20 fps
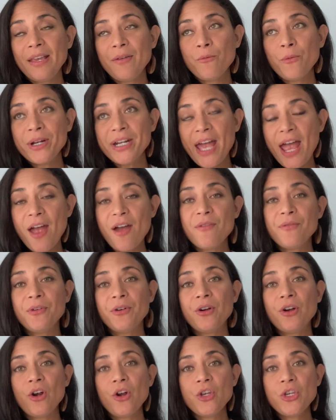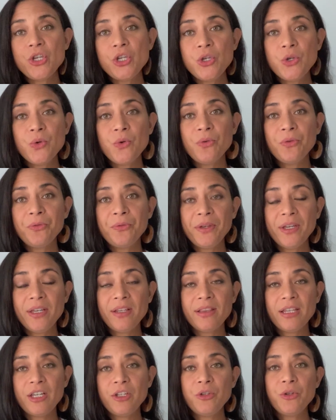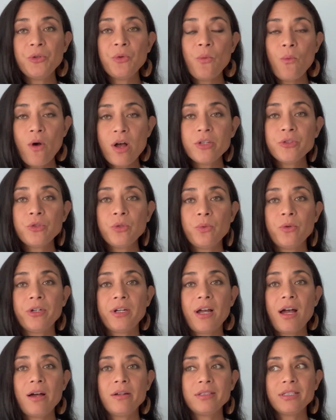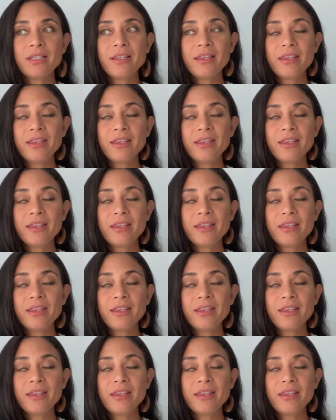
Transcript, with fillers: whenever you feel like you don't want to work out,